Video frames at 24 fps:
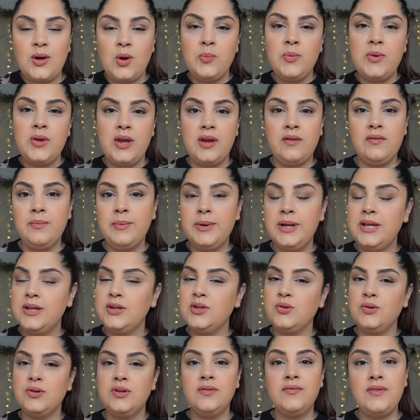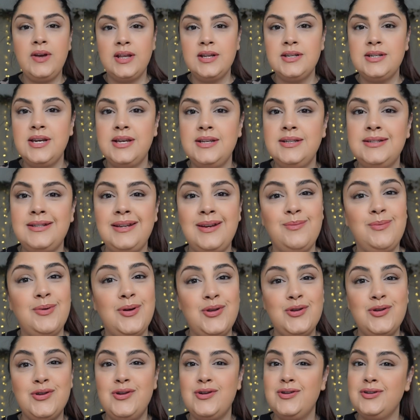I hope that everybody enjoyed your Valentine's Day,
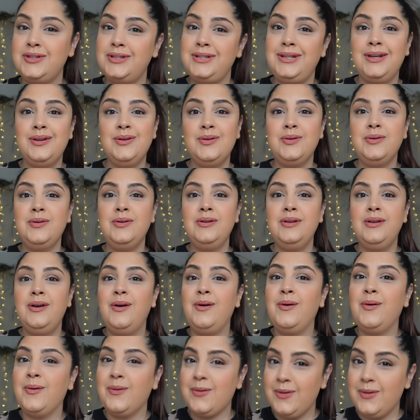whether you're single